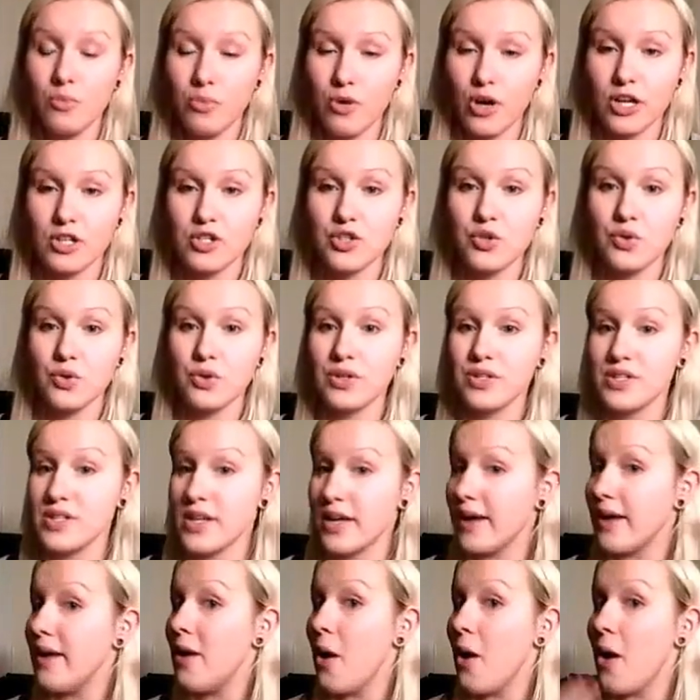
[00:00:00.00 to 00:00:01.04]
bronzer
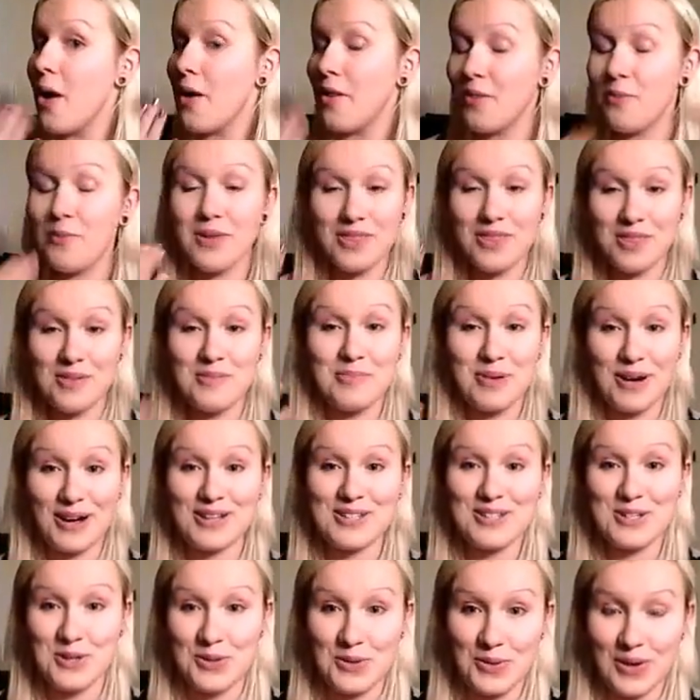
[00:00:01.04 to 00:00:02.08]

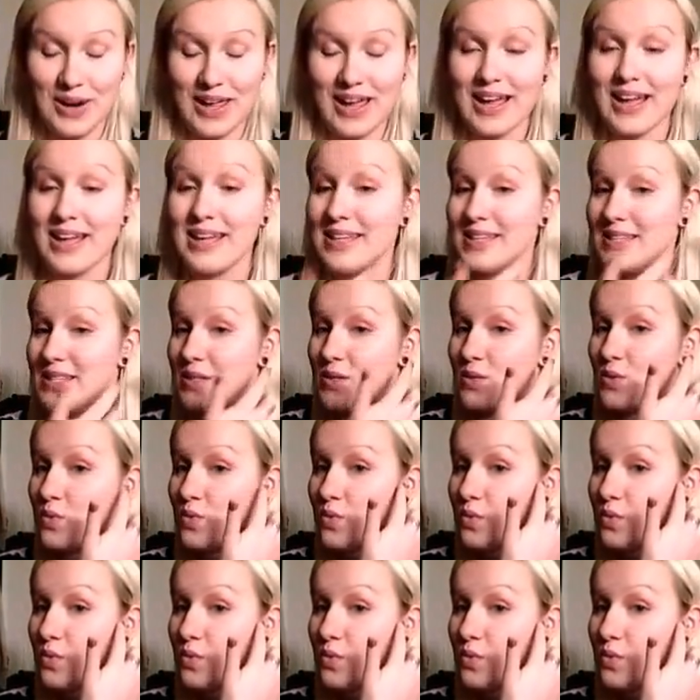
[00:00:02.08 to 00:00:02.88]
on it is